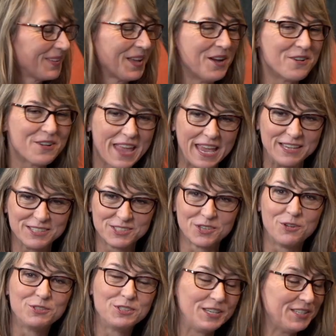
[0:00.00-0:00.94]
Okay,
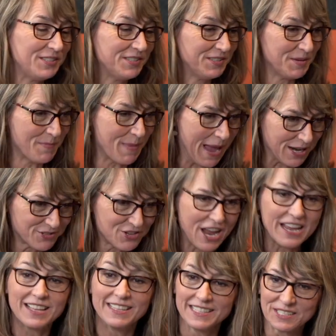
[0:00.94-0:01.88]
so just to
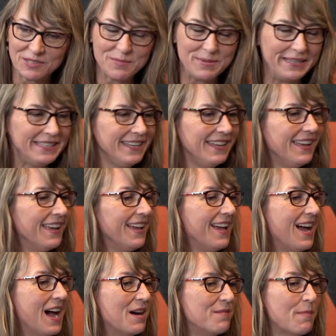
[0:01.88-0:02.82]
backtrack a little bit,
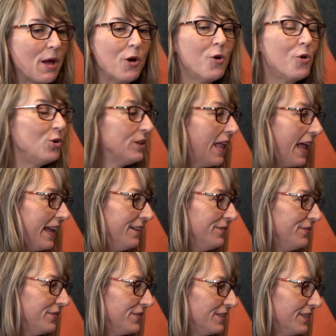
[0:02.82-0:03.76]
my whole life,
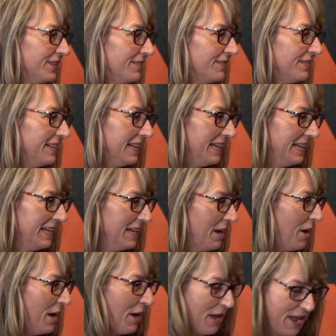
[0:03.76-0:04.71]

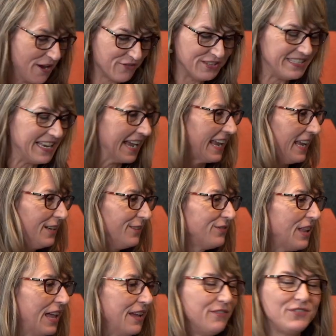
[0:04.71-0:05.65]
every decade of
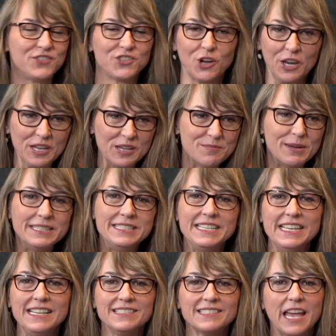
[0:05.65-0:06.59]
life, starting in my
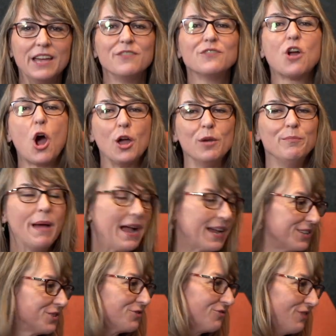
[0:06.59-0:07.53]
teens, I have gone
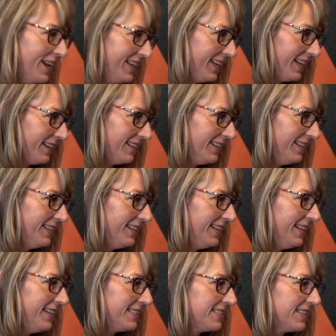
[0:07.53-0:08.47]
back to running.
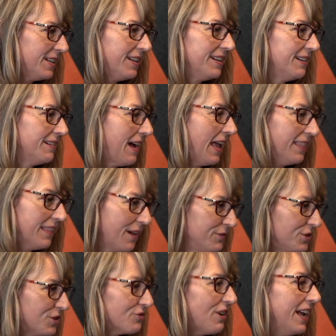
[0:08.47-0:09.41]
I
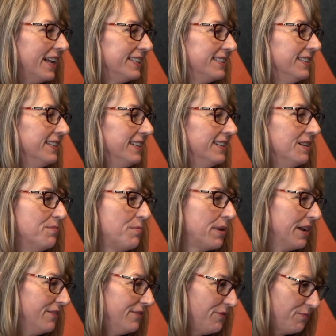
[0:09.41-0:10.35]
love to run,
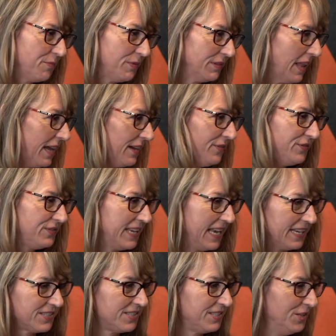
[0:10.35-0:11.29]
but life
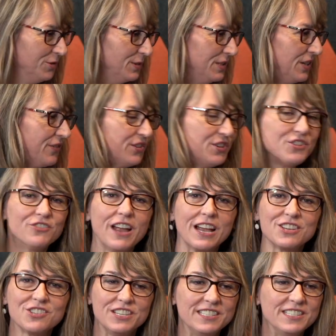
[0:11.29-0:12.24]
takes you in different
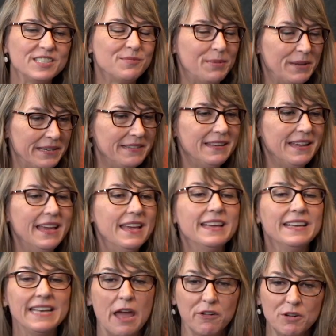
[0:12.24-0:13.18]
directions. But
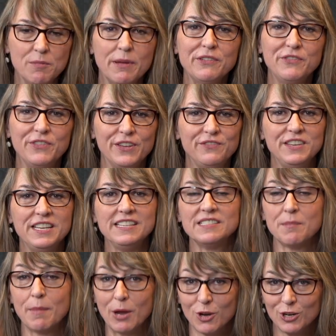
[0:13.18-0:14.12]
now in my 50s,
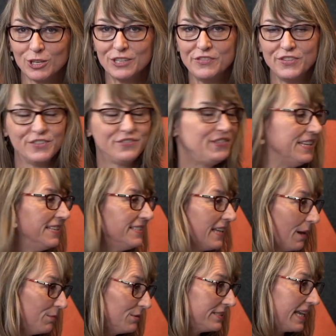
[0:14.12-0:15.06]
in my early 50s,
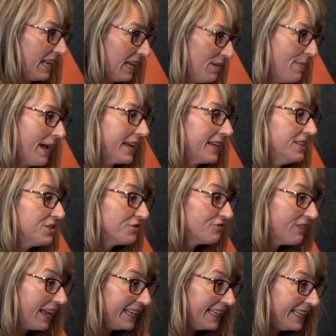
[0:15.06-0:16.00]
I was getting back into
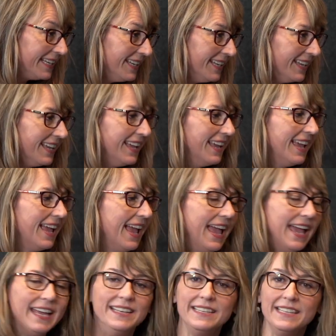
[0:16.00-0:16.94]
running.
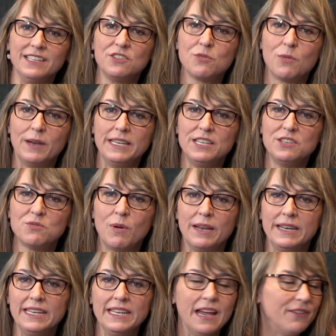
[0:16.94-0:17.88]
And in
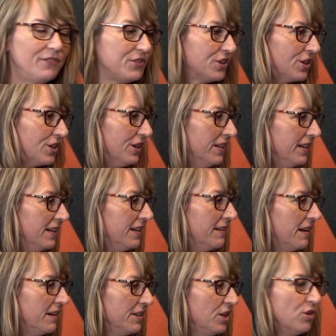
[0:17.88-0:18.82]
2020, after,
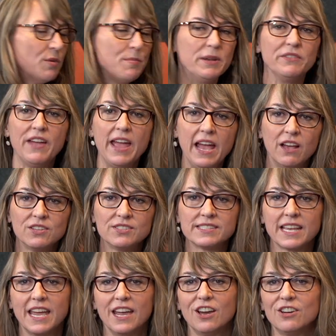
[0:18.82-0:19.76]
you know, a bit of a health
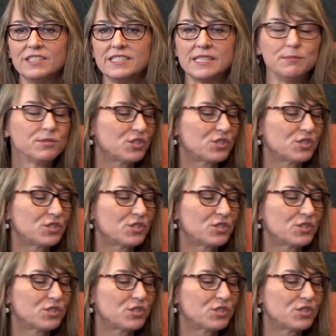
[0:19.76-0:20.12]
scare and some